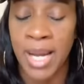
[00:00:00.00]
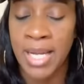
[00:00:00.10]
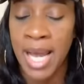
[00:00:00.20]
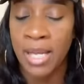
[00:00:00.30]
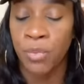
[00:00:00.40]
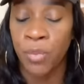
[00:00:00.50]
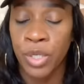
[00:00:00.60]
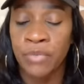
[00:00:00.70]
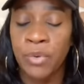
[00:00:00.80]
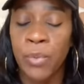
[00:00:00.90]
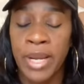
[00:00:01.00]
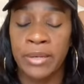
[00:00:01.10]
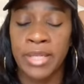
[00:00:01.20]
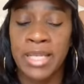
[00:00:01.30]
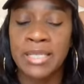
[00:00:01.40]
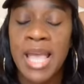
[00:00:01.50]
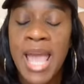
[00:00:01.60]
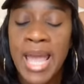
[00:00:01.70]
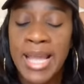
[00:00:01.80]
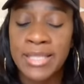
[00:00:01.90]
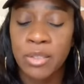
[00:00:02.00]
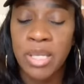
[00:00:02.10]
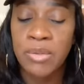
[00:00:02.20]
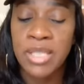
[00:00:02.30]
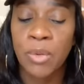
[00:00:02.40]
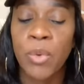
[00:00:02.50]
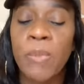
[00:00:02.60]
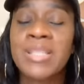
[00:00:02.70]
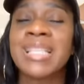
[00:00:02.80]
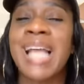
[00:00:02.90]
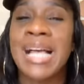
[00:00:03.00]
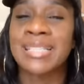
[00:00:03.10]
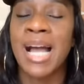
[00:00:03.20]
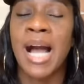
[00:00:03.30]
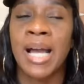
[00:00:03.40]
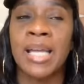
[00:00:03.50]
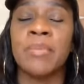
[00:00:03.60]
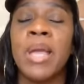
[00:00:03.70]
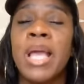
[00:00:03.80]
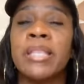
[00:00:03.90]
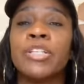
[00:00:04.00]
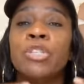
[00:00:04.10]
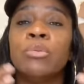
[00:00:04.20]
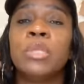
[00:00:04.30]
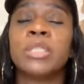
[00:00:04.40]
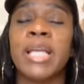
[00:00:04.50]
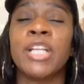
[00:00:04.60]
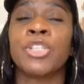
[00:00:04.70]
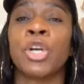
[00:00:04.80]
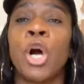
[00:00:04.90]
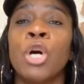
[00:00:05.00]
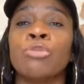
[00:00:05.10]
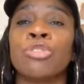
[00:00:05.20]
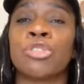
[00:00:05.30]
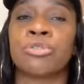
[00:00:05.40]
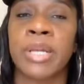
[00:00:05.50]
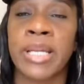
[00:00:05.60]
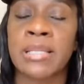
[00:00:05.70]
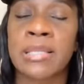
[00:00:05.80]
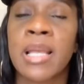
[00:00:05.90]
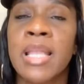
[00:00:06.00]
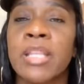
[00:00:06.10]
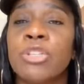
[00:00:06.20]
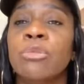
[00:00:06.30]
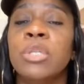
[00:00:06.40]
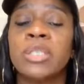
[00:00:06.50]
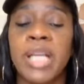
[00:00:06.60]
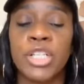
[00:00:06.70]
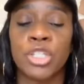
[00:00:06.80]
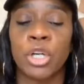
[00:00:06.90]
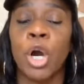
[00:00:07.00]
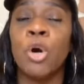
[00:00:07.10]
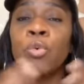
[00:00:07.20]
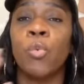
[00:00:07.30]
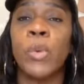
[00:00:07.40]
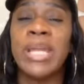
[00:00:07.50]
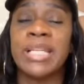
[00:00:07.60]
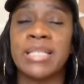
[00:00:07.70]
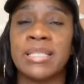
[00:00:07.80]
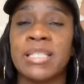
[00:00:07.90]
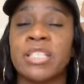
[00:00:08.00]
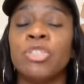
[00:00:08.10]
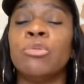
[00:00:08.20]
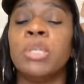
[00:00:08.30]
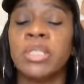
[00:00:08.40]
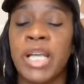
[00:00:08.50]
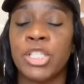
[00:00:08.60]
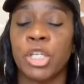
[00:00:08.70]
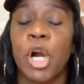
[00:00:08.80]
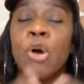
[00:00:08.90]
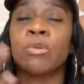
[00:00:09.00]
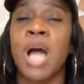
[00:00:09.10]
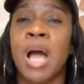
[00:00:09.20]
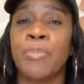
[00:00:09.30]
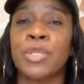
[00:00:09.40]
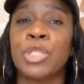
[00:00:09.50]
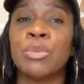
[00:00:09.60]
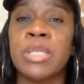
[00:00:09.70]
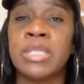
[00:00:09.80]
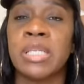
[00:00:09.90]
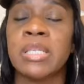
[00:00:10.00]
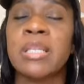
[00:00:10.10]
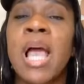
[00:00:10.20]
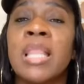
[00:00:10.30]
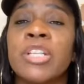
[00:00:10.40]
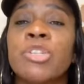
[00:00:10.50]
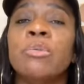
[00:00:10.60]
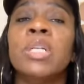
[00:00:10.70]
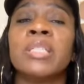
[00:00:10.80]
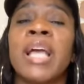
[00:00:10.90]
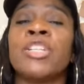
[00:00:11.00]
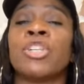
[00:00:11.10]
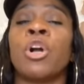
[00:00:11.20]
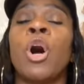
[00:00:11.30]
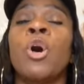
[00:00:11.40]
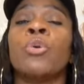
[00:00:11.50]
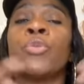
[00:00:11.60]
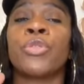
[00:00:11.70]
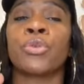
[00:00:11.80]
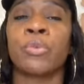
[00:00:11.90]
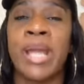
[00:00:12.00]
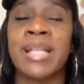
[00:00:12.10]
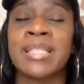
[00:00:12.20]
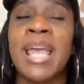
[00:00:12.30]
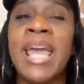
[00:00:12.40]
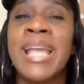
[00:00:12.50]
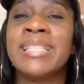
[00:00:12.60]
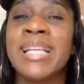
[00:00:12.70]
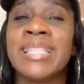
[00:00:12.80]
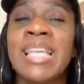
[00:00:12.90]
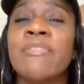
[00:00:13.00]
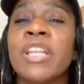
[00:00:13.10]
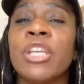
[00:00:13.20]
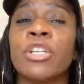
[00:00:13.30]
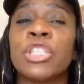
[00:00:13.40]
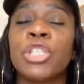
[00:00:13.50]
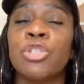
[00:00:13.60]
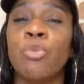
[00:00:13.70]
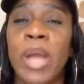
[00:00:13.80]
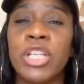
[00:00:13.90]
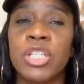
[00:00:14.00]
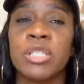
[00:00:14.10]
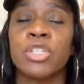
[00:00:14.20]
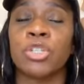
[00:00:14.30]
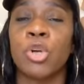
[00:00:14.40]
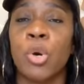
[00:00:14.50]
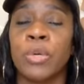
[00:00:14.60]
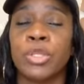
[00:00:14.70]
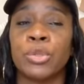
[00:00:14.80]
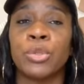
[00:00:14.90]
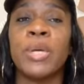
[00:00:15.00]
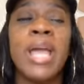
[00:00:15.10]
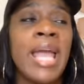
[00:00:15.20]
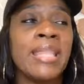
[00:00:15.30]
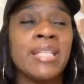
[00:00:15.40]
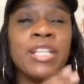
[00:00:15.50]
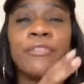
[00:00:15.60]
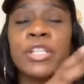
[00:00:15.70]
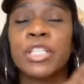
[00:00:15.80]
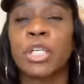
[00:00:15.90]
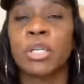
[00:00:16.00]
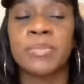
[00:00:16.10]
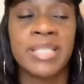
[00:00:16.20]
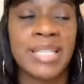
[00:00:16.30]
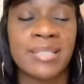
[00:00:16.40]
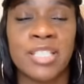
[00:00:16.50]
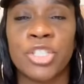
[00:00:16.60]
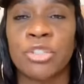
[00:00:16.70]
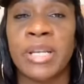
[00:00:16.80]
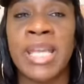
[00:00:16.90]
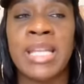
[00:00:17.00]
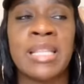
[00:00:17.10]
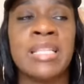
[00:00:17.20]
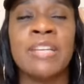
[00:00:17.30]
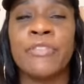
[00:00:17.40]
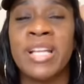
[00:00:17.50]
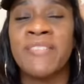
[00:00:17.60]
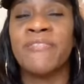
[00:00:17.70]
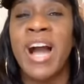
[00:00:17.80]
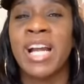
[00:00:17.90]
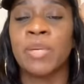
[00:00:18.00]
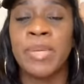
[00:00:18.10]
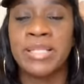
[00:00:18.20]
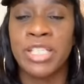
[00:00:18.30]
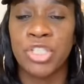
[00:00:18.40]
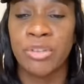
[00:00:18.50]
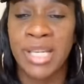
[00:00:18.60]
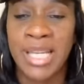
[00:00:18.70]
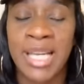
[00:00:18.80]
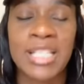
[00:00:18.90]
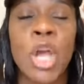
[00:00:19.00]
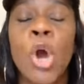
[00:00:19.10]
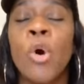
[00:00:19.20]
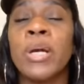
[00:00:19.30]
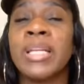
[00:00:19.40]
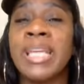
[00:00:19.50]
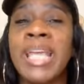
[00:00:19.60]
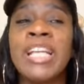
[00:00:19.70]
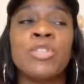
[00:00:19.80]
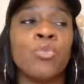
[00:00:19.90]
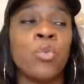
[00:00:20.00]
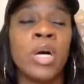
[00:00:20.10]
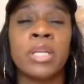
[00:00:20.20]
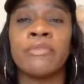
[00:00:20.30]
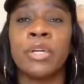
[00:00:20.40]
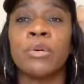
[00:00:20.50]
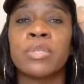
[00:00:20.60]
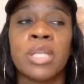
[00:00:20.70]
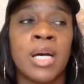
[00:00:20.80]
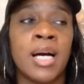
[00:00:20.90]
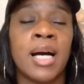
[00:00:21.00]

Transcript: my God, a word of awareness. And so he was like, when was the last time that you looked at your own strengths? That you looked at your own weaknesses, that you looked at your own opportunities, that you looked at your own threats. He says, even in your situations that you're going through and the different circumstances that you're in and the different environments that you're in, on each one of those